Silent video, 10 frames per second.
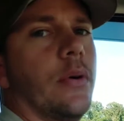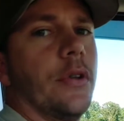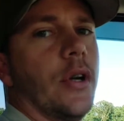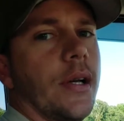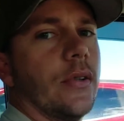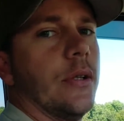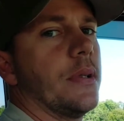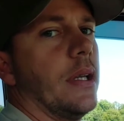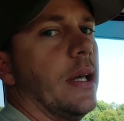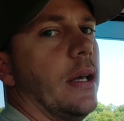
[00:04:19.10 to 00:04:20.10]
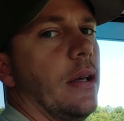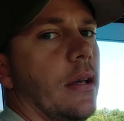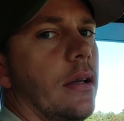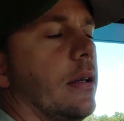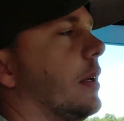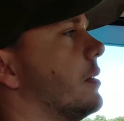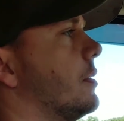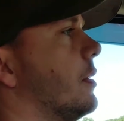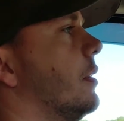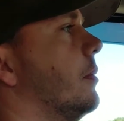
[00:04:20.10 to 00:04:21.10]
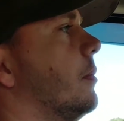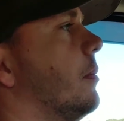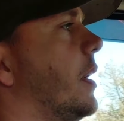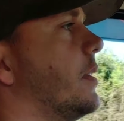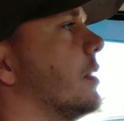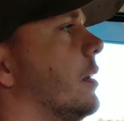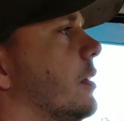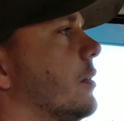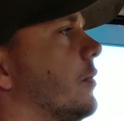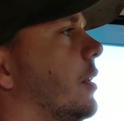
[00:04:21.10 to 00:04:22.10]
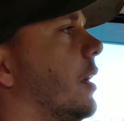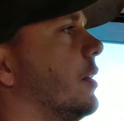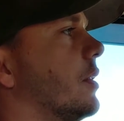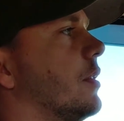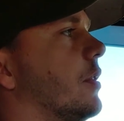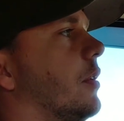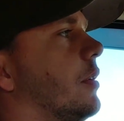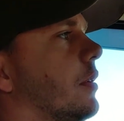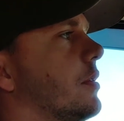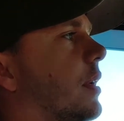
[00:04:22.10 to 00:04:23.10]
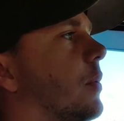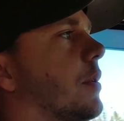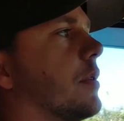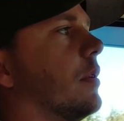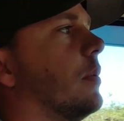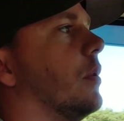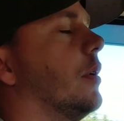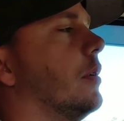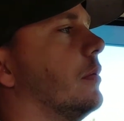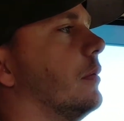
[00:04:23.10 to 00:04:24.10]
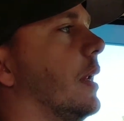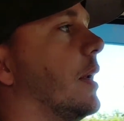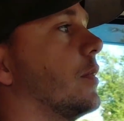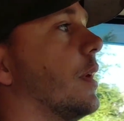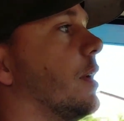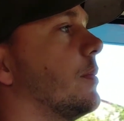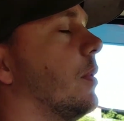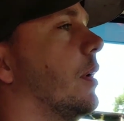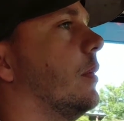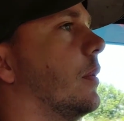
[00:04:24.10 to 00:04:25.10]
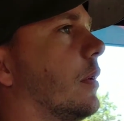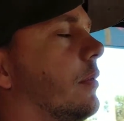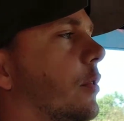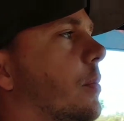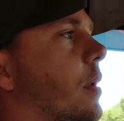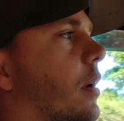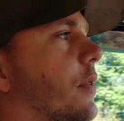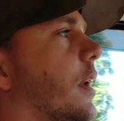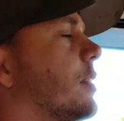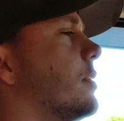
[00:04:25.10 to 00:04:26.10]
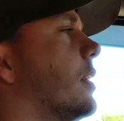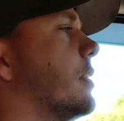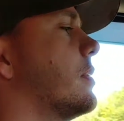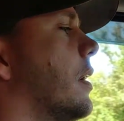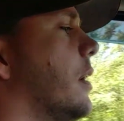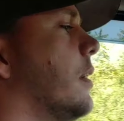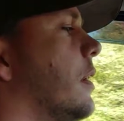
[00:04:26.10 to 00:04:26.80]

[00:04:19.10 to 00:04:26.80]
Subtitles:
Drag strip today, get some baselines for the HHR, see what it's going to run naturally aspirated, a few modifications that it's got.